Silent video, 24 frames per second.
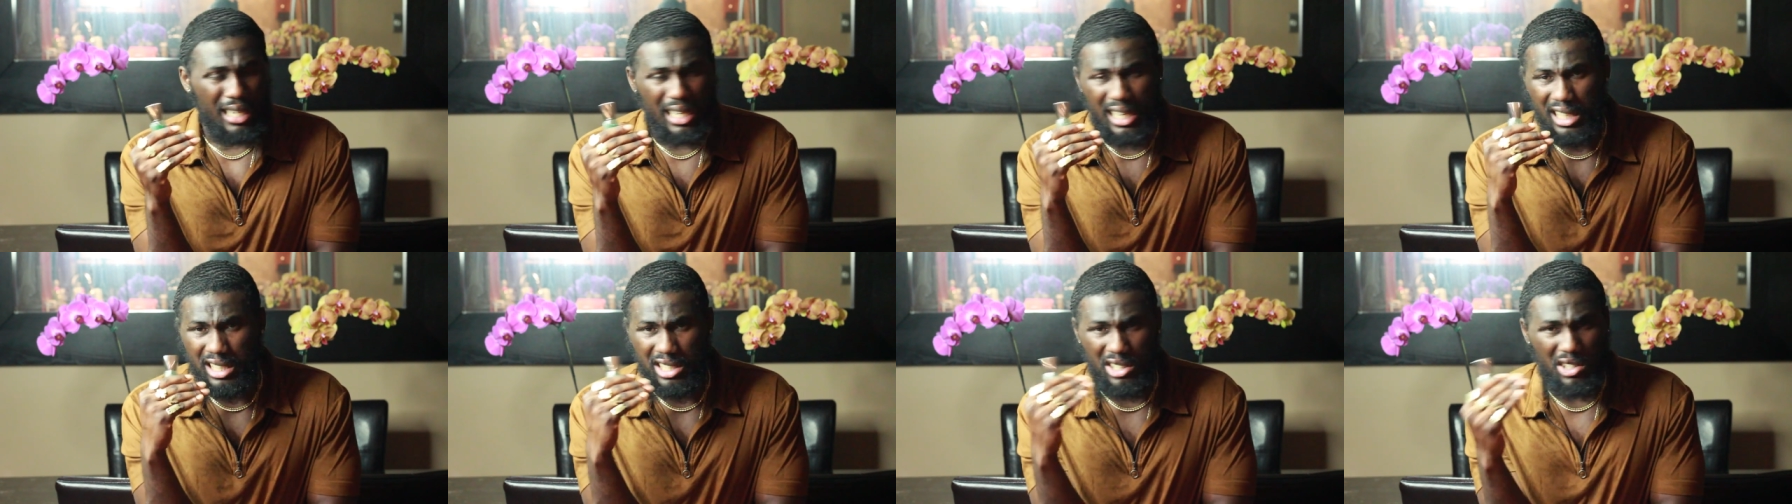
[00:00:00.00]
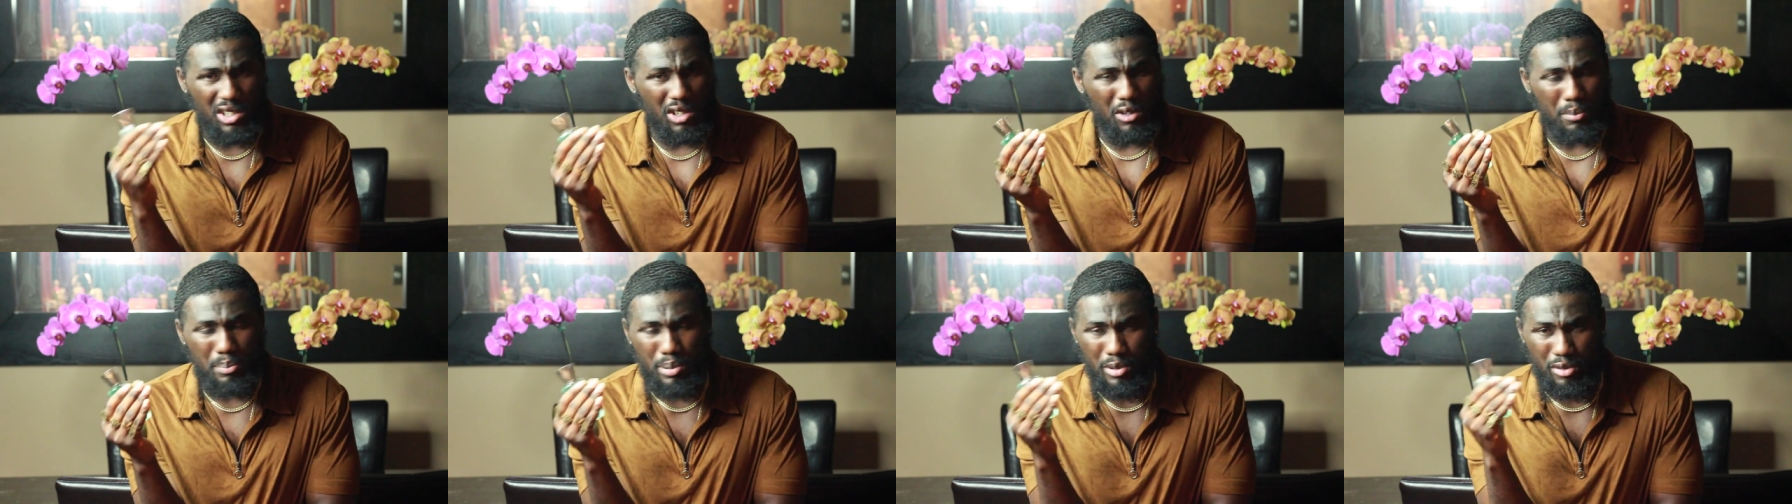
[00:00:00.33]

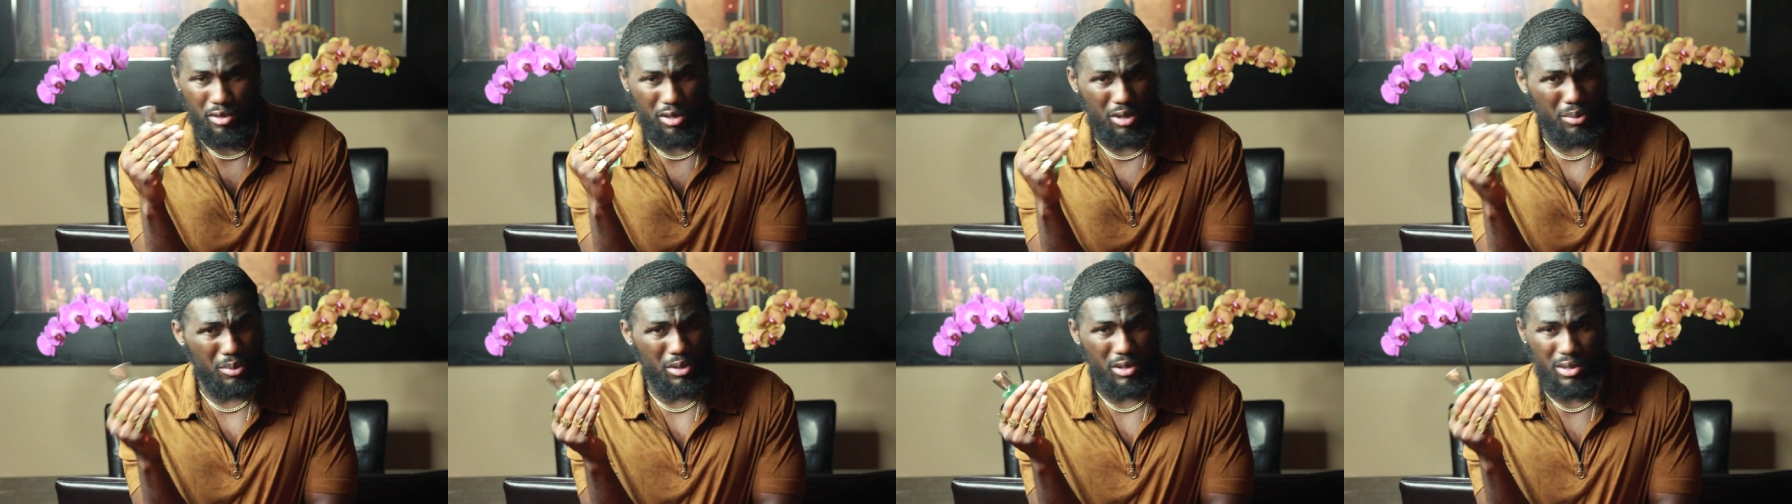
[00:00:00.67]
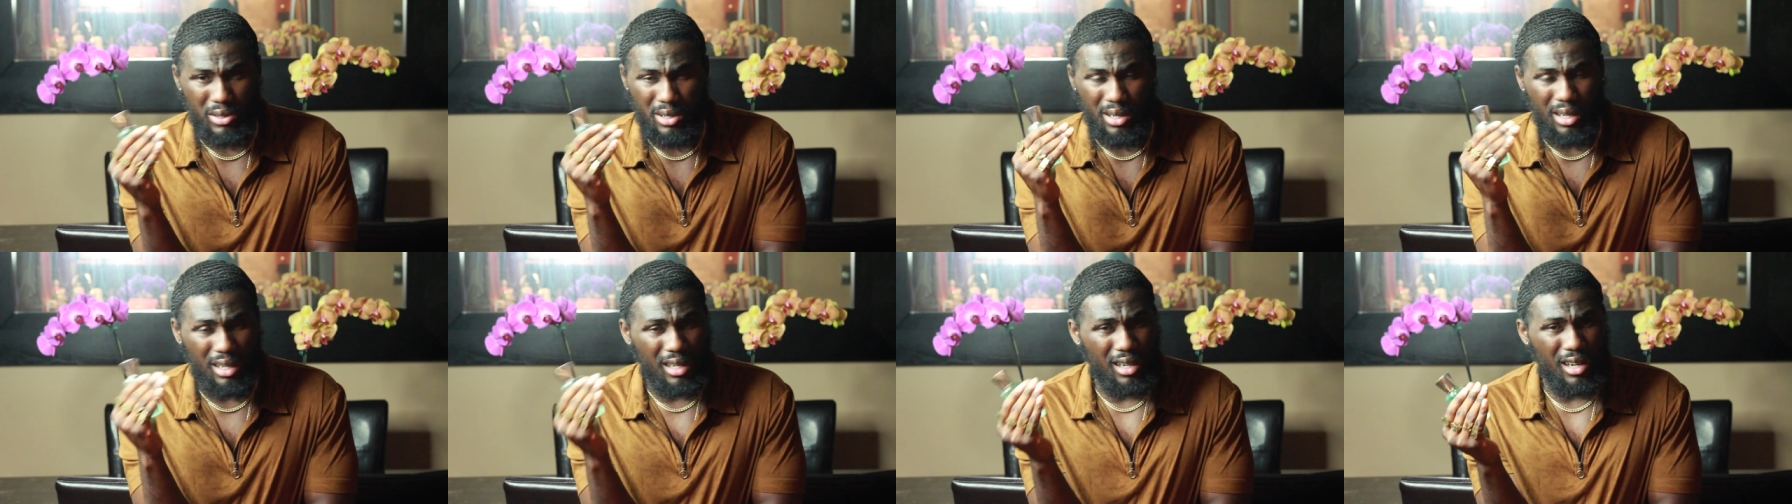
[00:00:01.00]

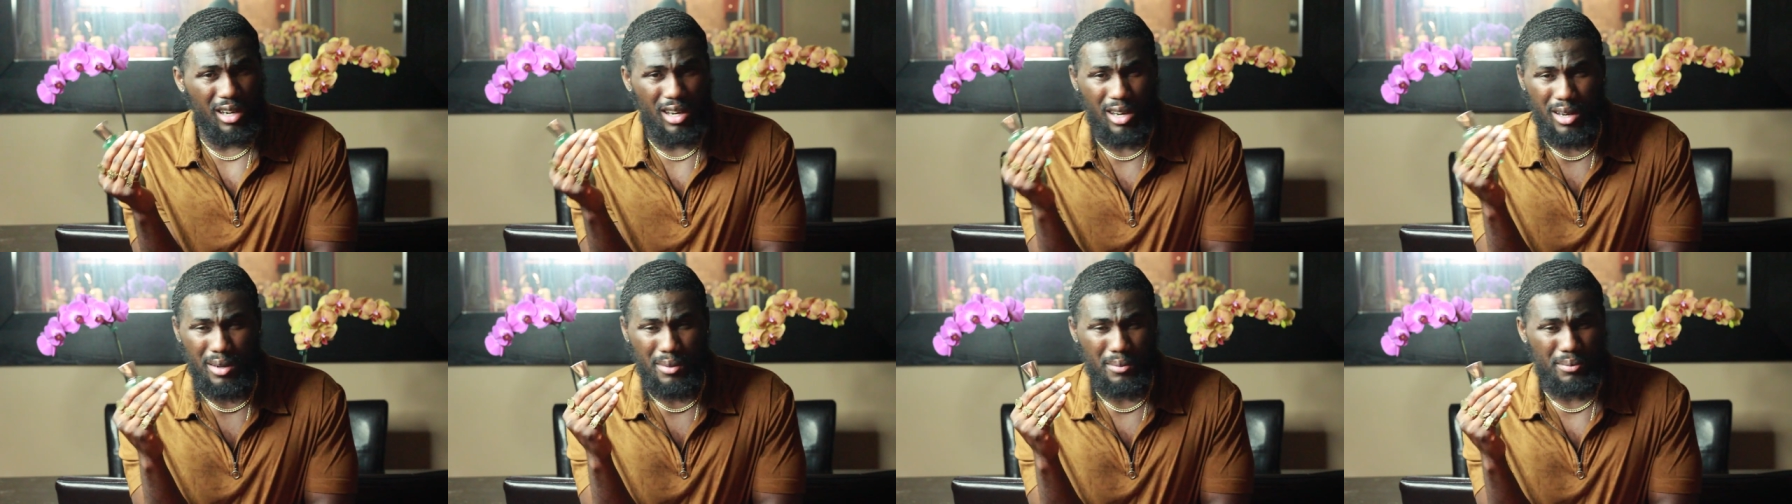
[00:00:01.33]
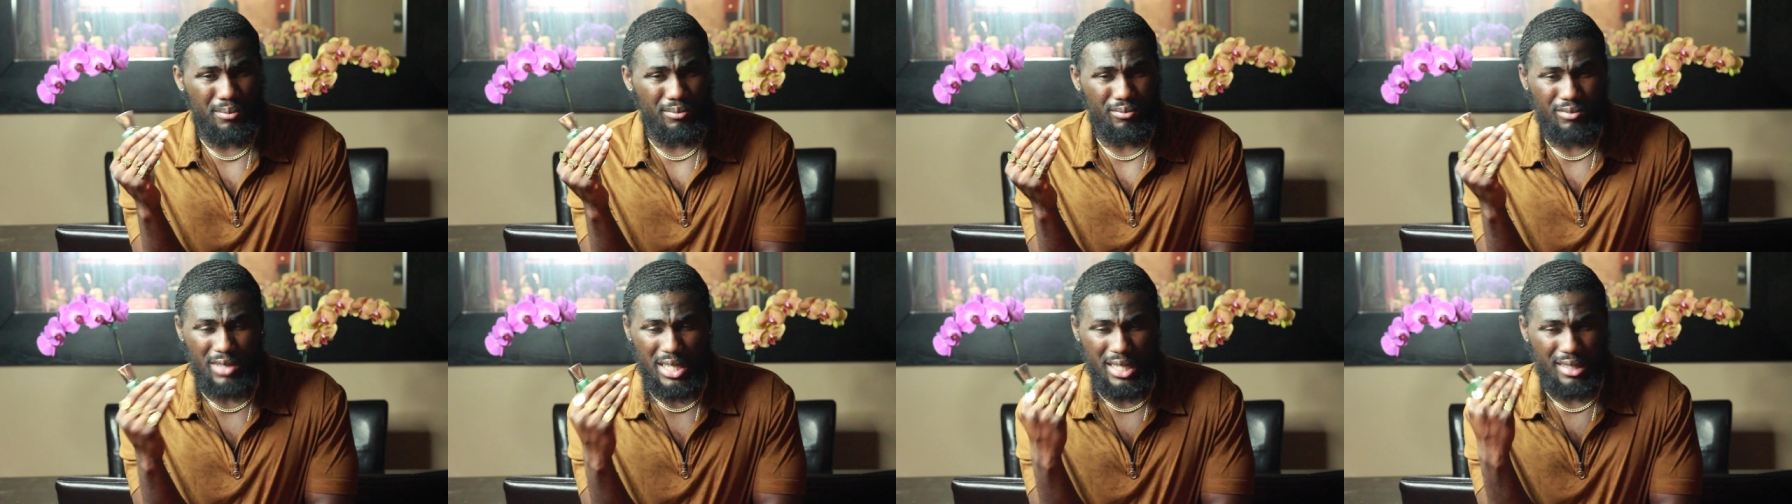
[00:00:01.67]
indigoperfumery.com,